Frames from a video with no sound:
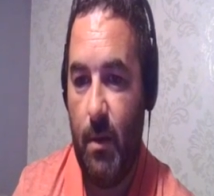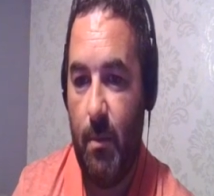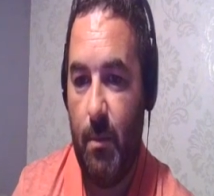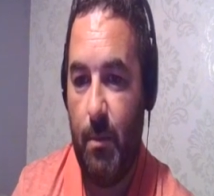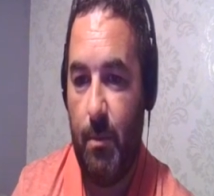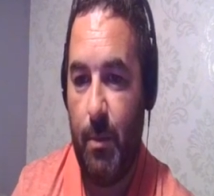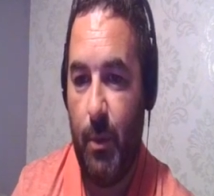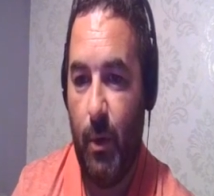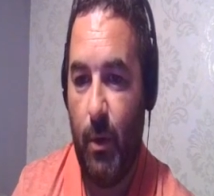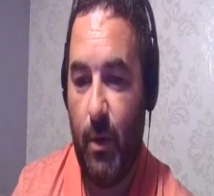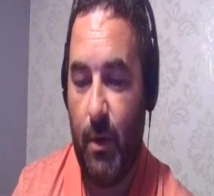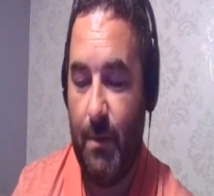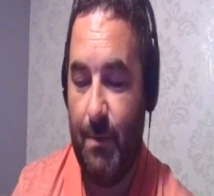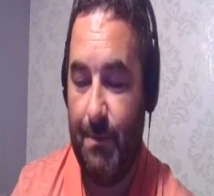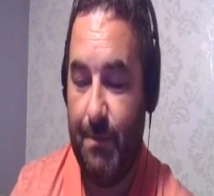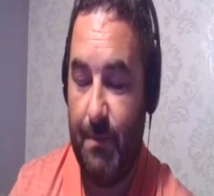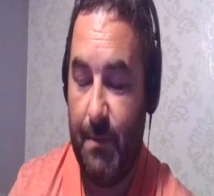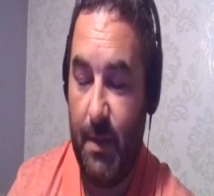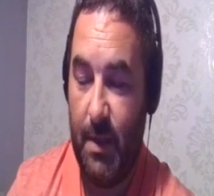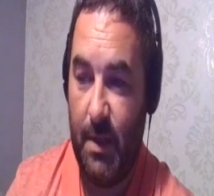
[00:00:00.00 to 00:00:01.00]
But
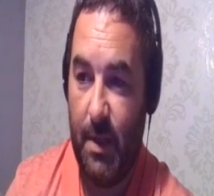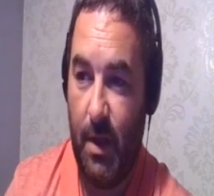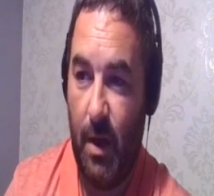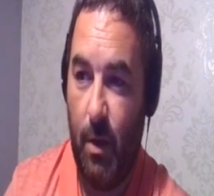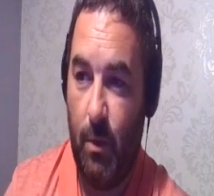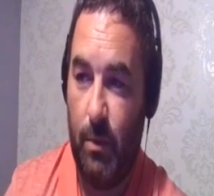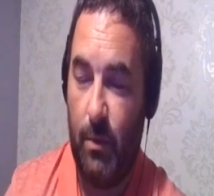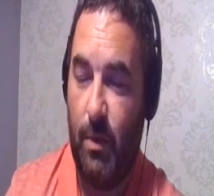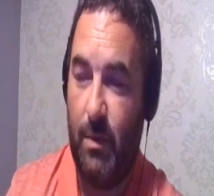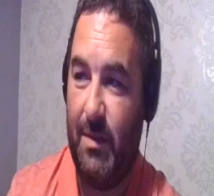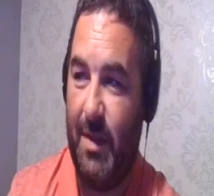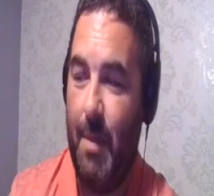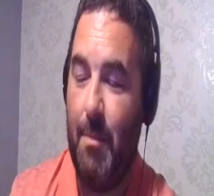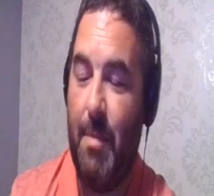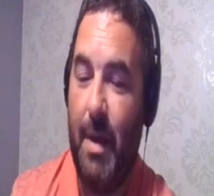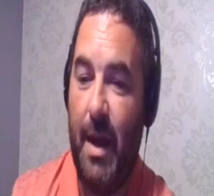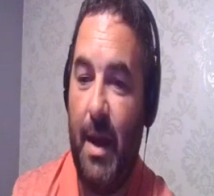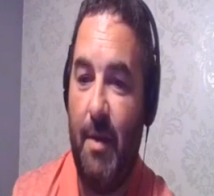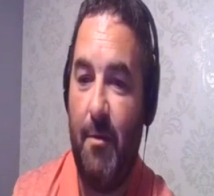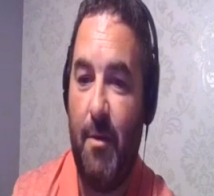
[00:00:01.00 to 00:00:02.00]

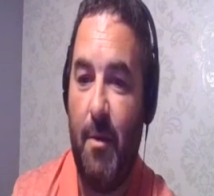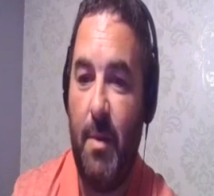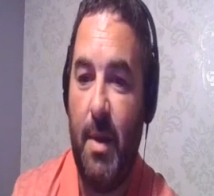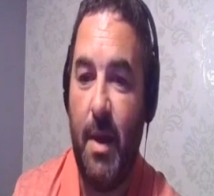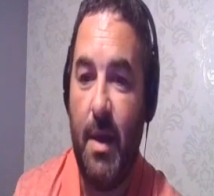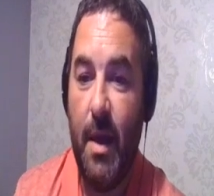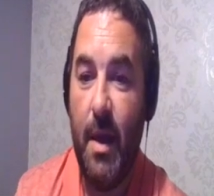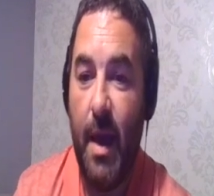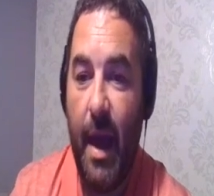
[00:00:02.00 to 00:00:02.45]
Dembele for me.